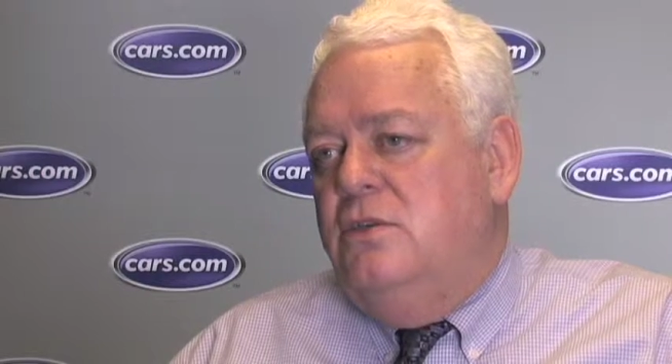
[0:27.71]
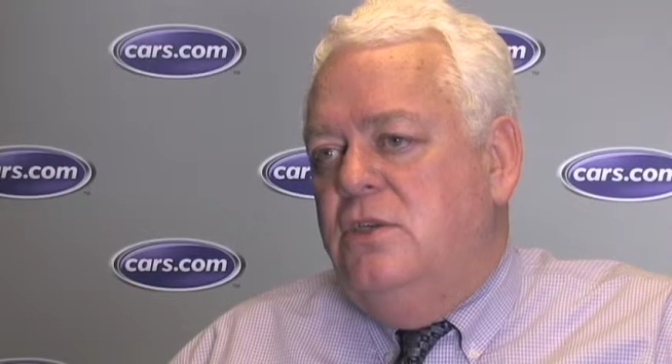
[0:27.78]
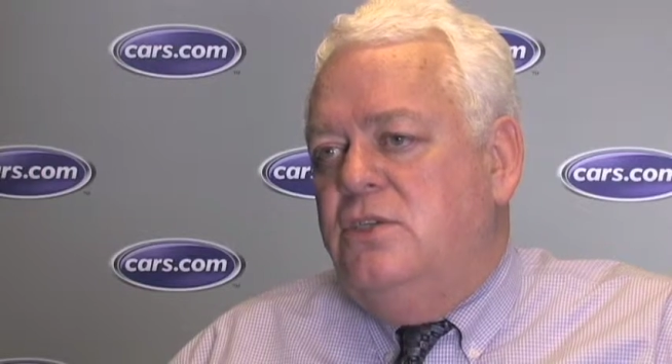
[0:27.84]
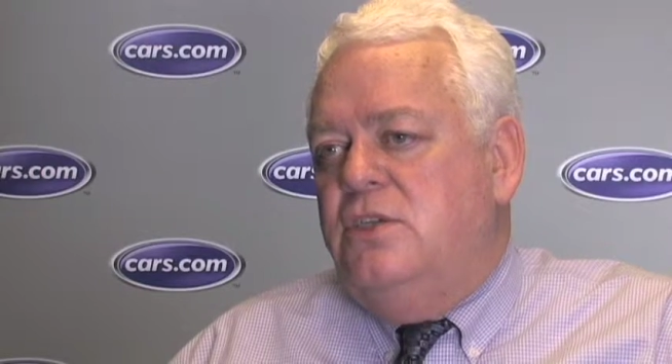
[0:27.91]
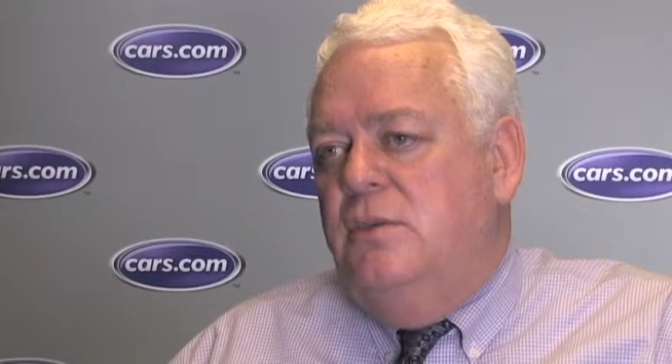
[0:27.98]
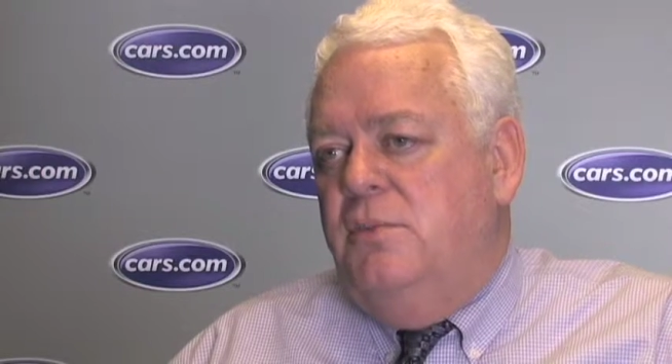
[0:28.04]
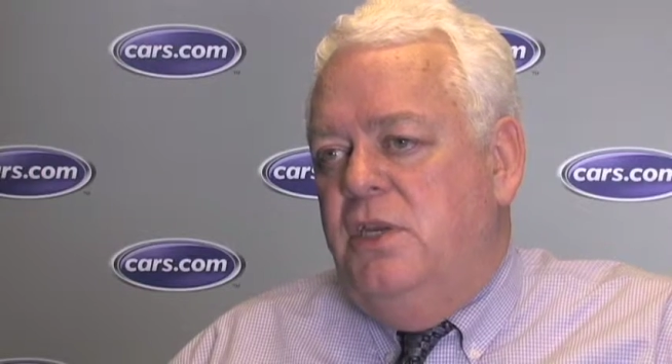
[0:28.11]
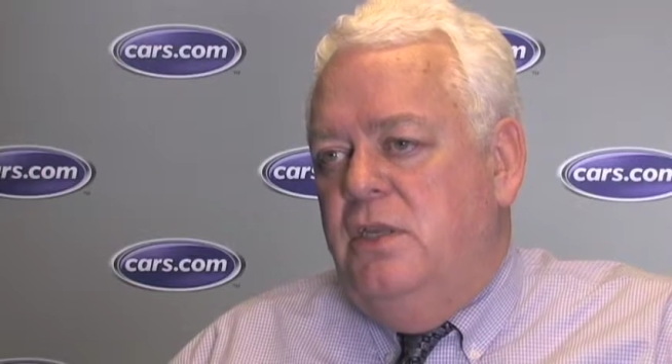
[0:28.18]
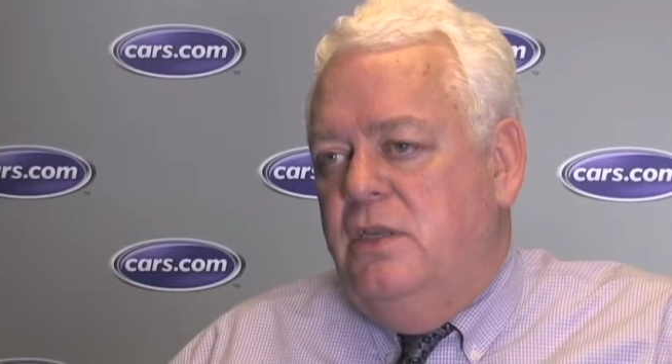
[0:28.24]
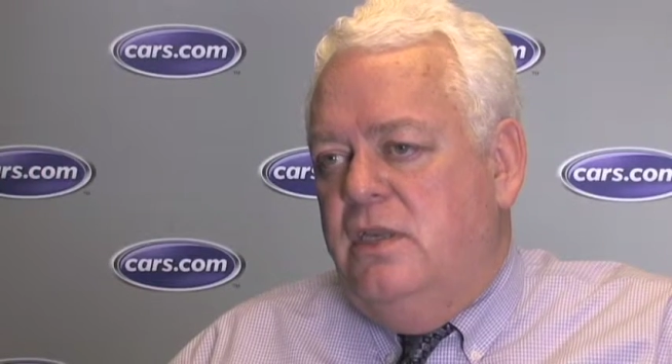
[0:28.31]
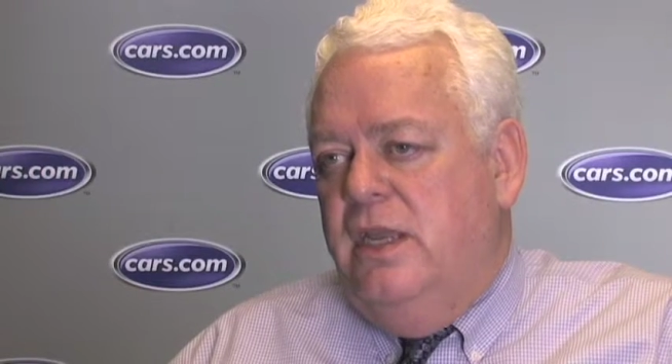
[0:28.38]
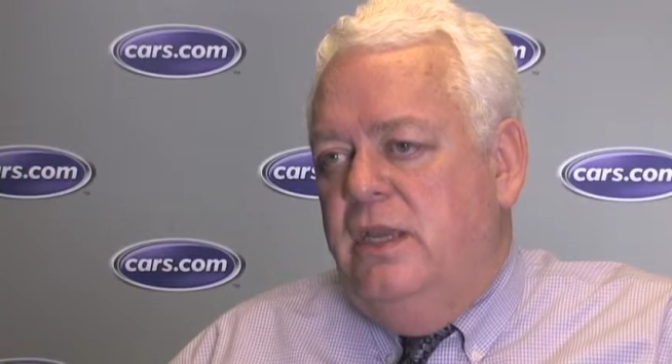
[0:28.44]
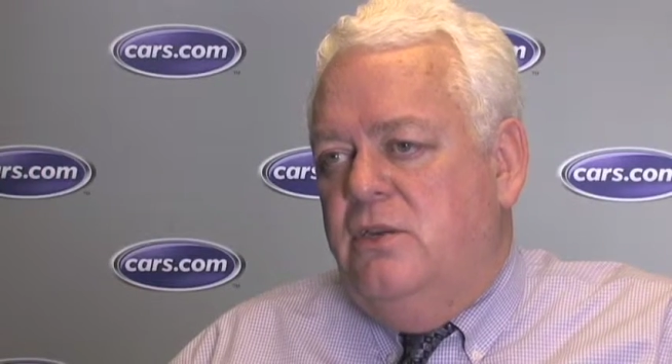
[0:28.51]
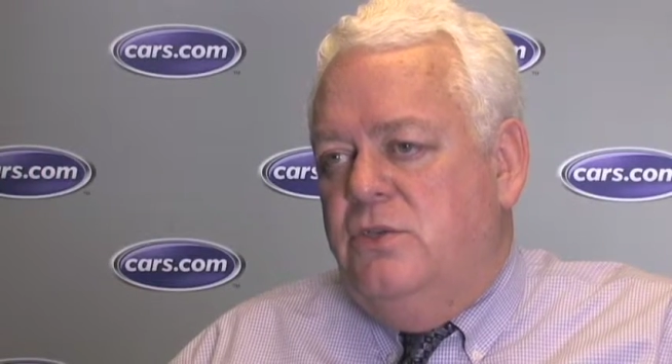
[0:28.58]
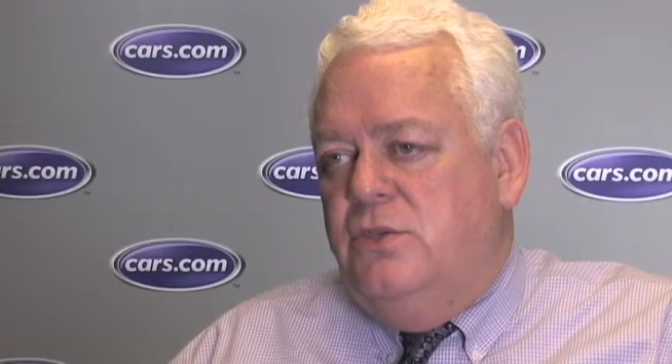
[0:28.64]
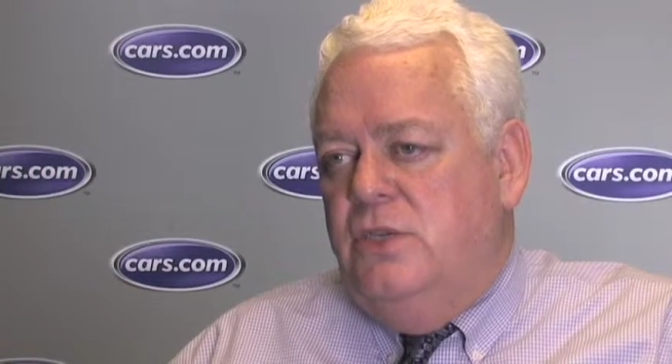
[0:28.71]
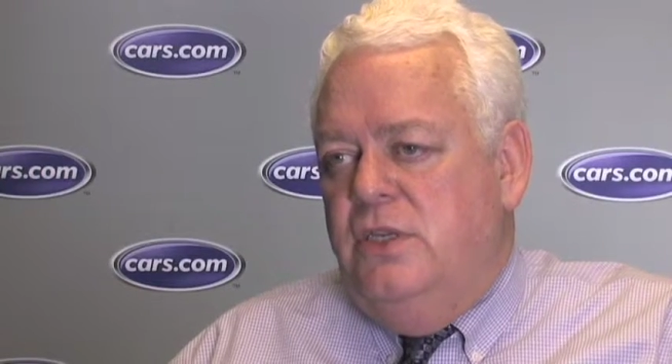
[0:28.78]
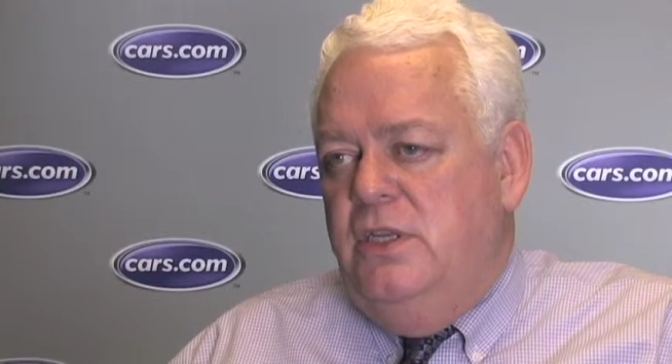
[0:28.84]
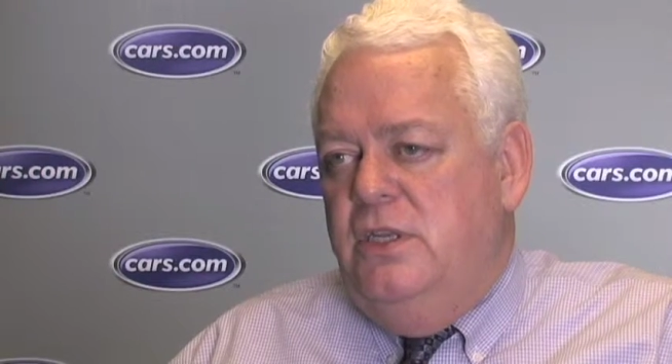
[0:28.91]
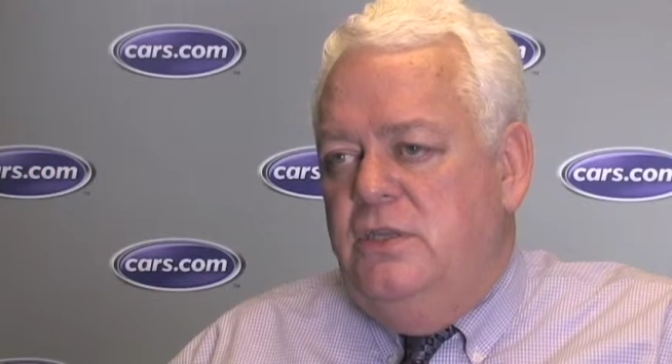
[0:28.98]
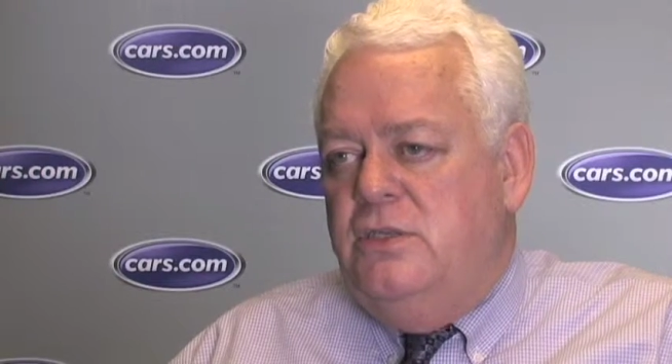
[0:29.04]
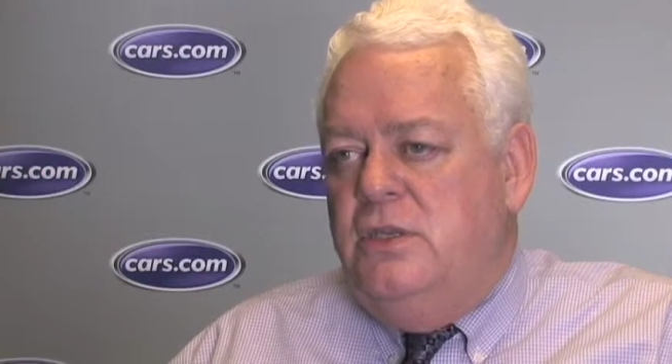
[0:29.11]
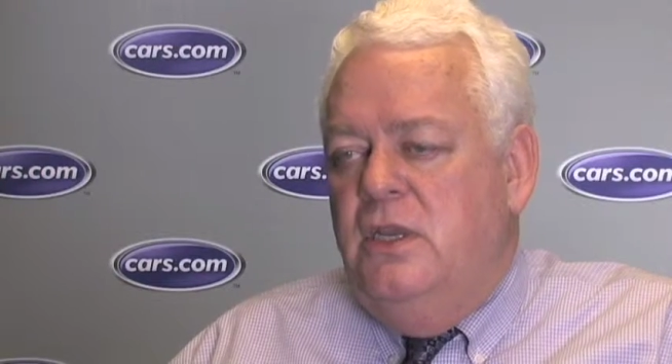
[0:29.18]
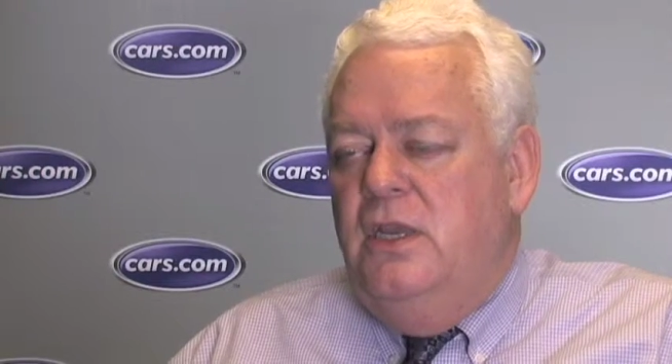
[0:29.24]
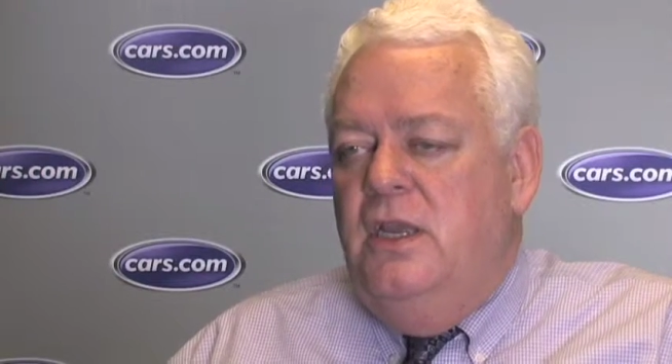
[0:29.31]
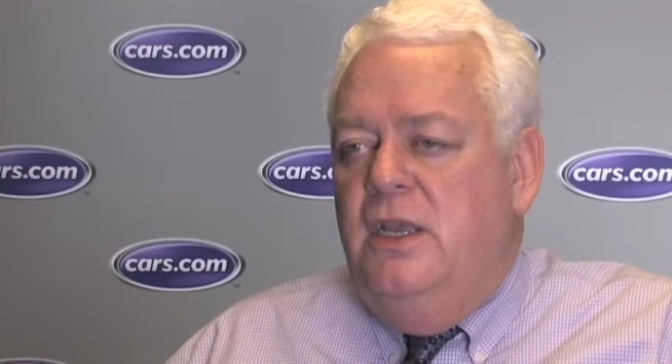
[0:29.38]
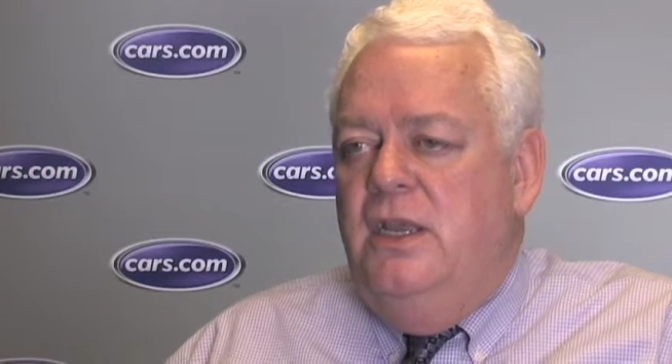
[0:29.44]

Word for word: just somebody that handles leads.